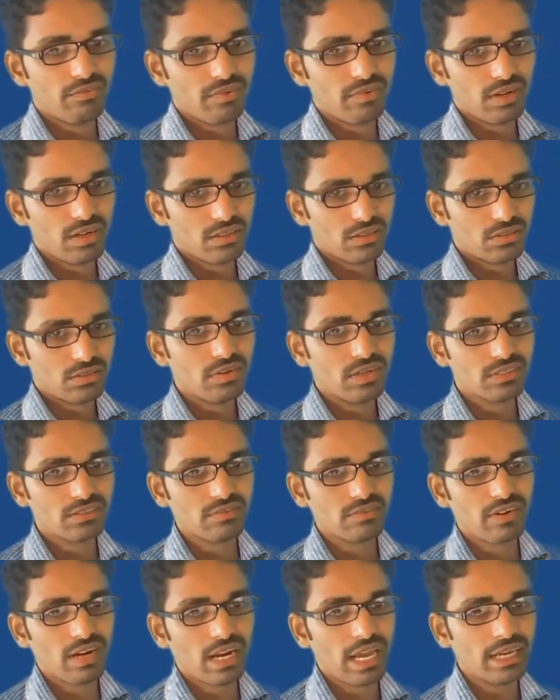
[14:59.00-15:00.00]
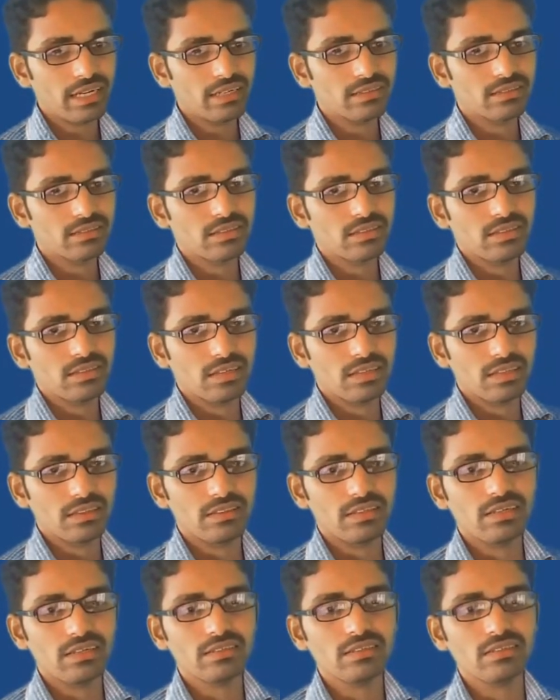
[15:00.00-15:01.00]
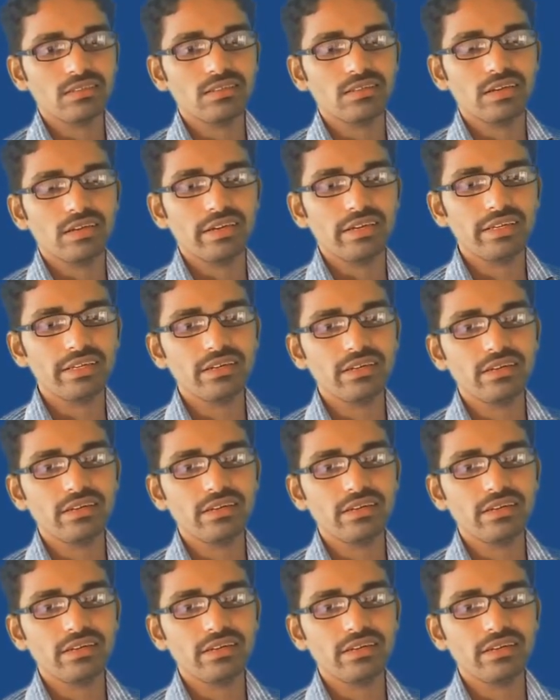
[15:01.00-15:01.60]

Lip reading: towards the line, then here